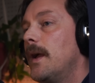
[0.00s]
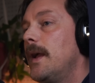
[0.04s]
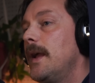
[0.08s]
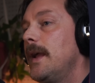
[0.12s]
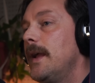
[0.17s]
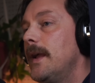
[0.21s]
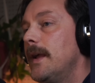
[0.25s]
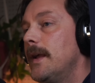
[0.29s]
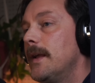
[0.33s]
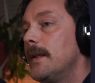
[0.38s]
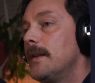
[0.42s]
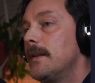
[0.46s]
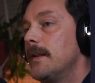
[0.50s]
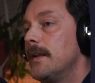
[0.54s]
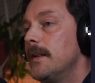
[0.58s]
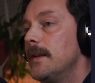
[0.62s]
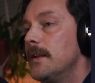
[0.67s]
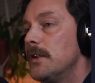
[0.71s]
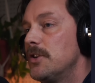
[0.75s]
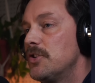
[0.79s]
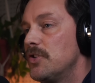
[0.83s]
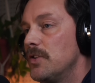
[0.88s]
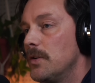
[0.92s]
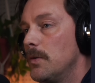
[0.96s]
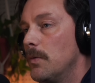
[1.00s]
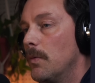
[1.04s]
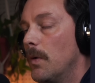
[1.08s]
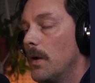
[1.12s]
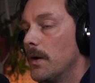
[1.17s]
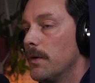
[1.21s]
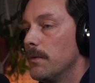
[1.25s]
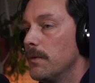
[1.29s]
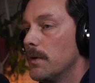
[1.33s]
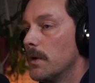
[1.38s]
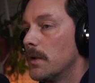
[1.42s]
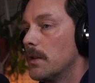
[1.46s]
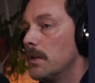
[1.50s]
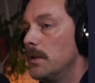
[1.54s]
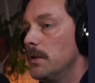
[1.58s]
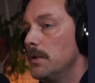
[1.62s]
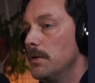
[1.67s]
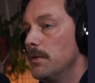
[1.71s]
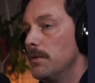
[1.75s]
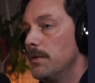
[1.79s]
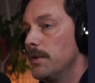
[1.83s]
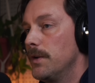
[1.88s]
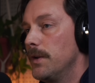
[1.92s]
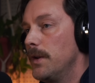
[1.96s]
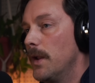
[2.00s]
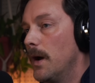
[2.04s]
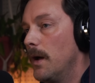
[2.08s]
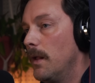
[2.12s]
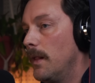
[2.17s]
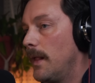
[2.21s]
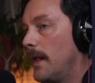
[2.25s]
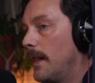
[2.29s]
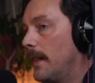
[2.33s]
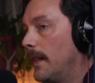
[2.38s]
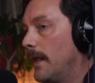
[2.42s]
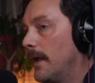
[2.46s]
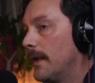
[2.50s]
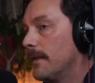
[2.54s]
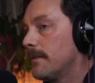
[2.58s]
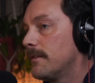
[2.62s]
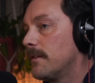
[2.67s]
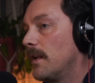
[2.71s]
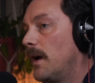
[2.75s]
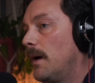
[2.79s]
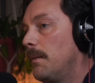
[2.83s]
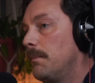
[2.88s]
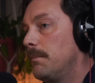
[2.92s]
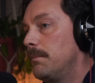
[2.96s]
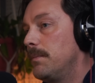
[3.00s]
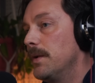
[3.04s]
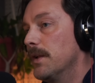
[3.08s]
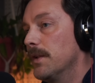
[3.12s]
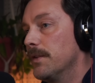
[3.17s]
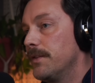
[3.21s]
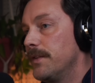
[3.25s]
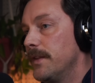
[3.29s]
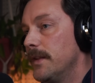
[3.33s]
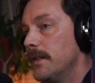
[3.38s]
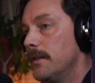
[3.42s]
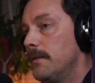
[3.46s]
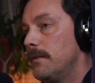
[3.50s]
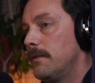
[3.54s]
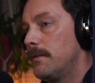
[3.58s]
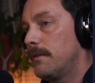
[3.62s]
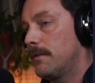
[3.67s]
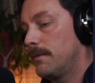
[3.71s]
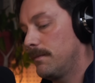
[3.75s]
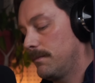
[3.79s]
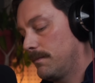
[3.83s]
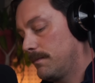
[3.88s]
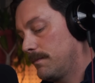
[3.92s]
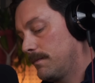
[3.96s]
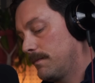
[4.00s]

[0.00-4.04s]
And initially we want to include null dash L S dot built-ins.